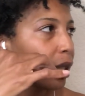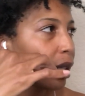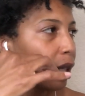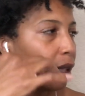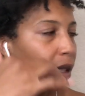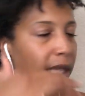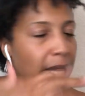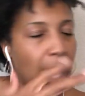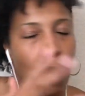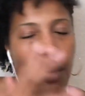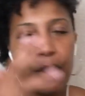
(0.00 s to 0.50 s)

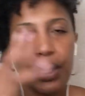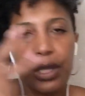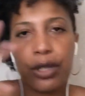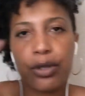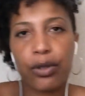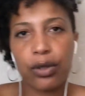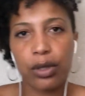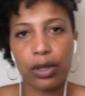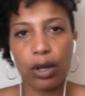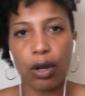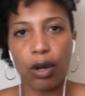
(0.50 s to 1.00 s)
allowing
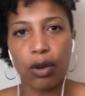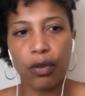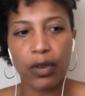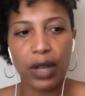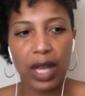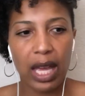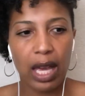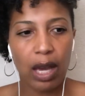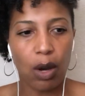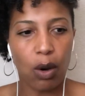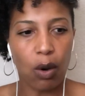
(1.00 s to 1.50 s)
yourself
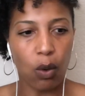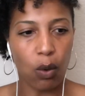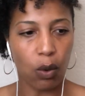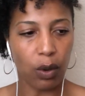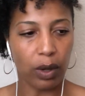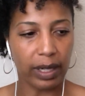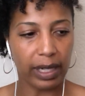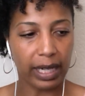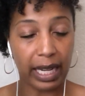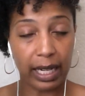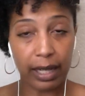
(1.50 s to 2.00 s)

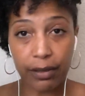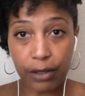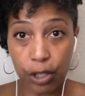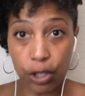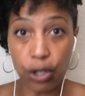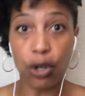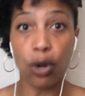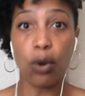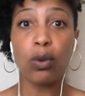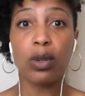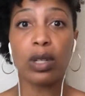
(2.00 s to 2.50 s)
or not
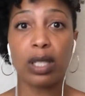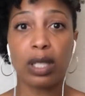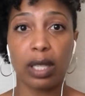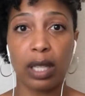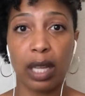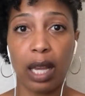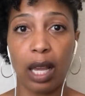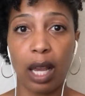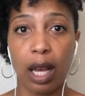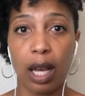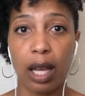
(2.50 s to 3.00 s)
even
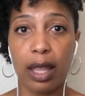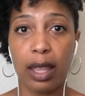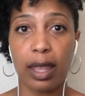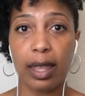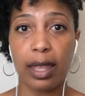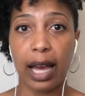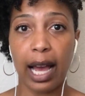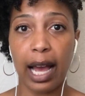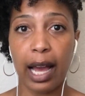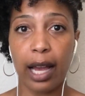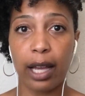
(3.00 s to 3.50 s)
noticing
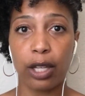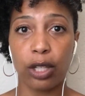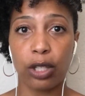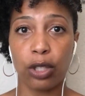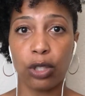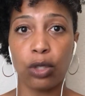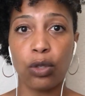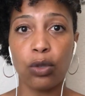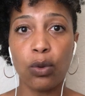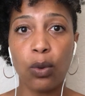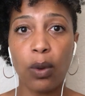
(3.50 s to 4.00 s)
that
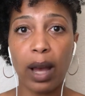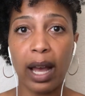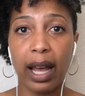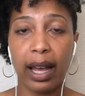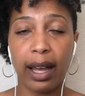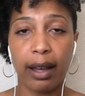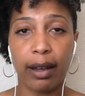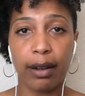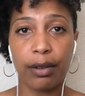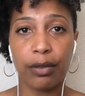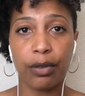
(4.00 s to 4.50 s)
you
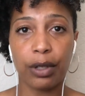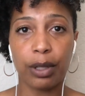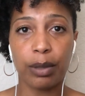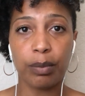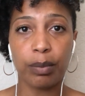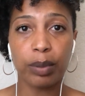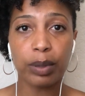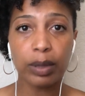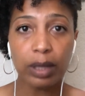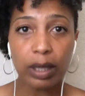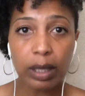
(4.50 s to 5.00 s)
have
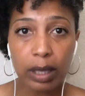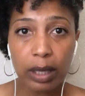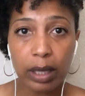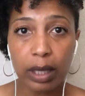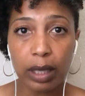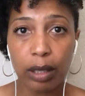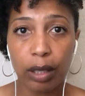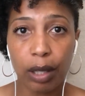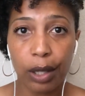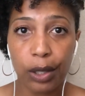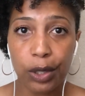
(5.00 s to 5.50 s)
completely
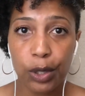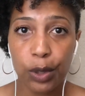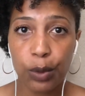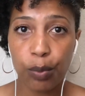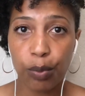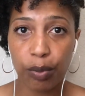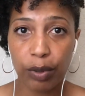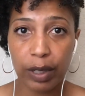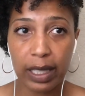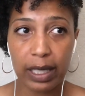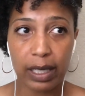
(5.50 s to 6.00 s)
lost
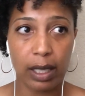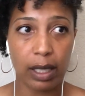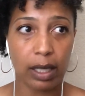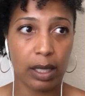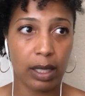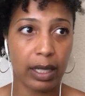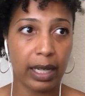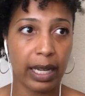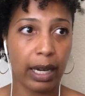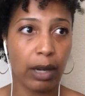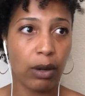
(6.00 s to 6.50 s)

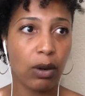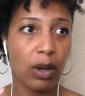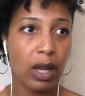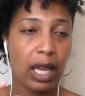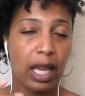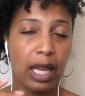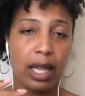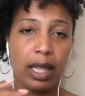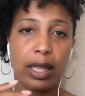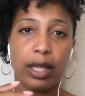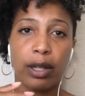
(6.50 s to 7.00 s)
presence. Now
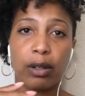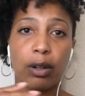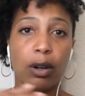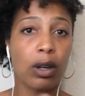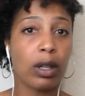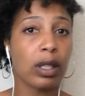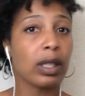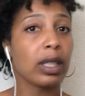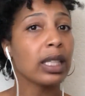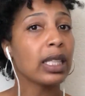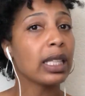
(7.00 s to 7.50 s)
there are
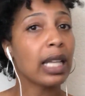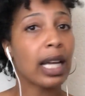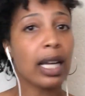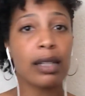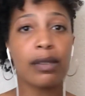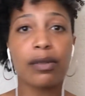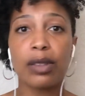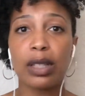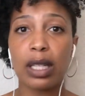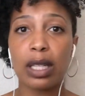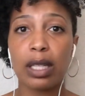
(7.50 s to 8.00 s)
a lot
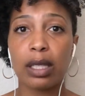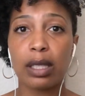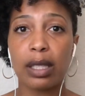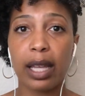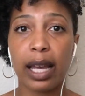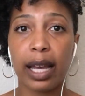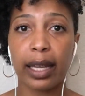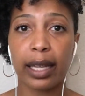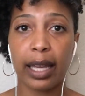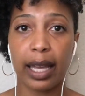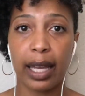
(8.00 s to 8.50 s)
of things
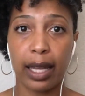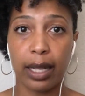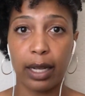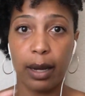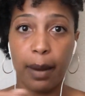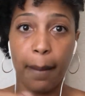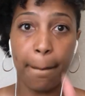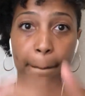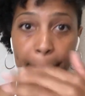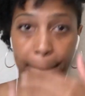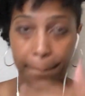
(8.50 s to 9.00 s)
that
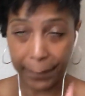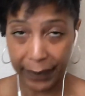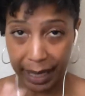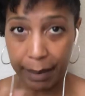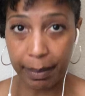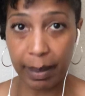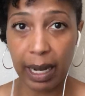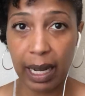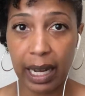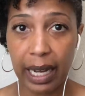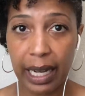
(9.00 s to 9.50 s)
can be
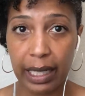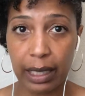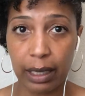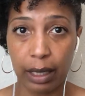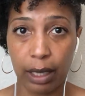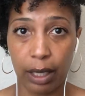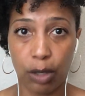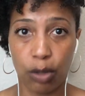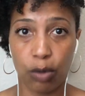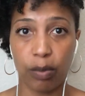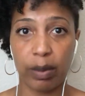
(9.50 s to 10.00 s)
behind
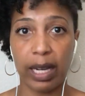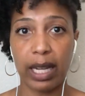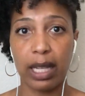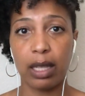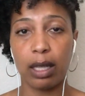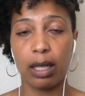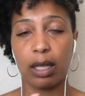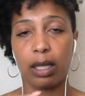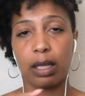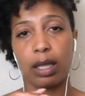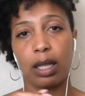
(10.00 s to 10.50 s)
this,
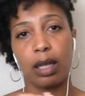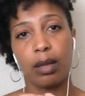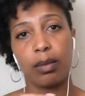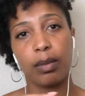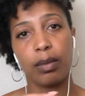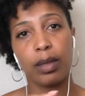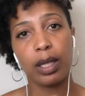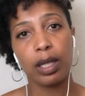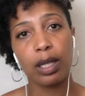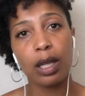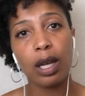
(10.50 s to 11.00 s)
right? This can
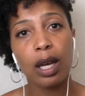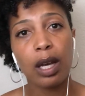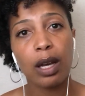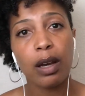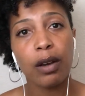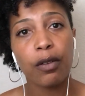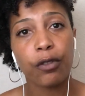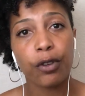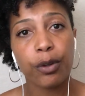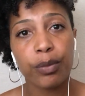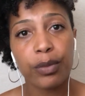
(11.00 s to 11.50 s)
be
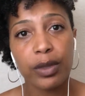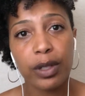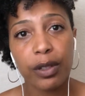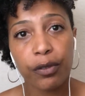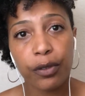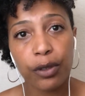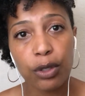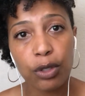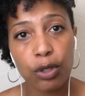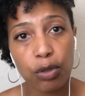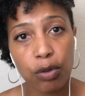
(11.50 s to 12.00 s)
from
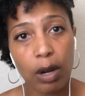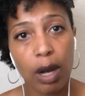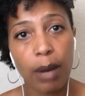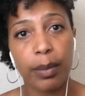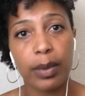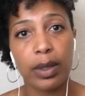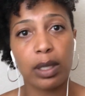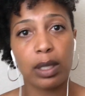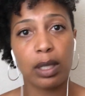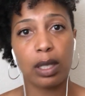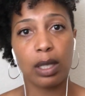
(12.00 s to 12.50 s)
different
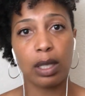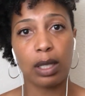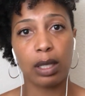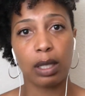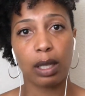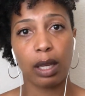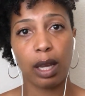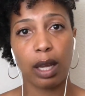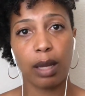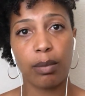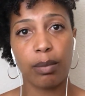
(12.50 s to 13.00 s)
traumas. This
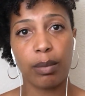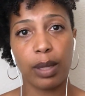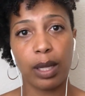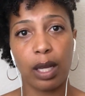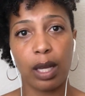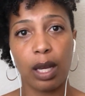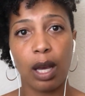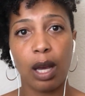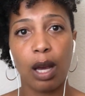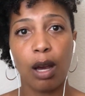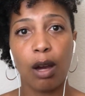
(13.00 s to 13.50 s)
can
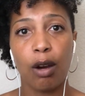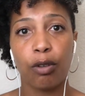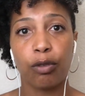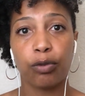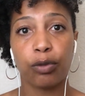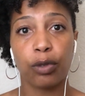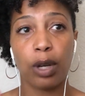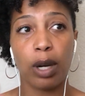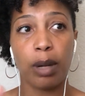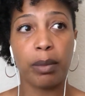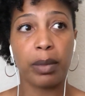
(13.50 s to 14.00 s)
be
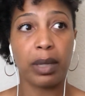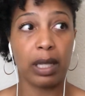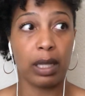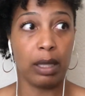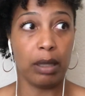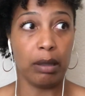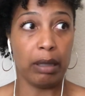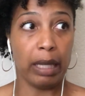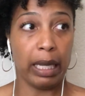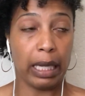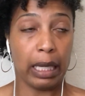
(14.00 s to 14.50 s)
from
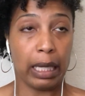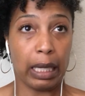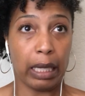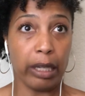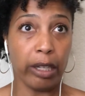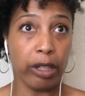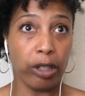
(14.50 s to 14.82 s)
like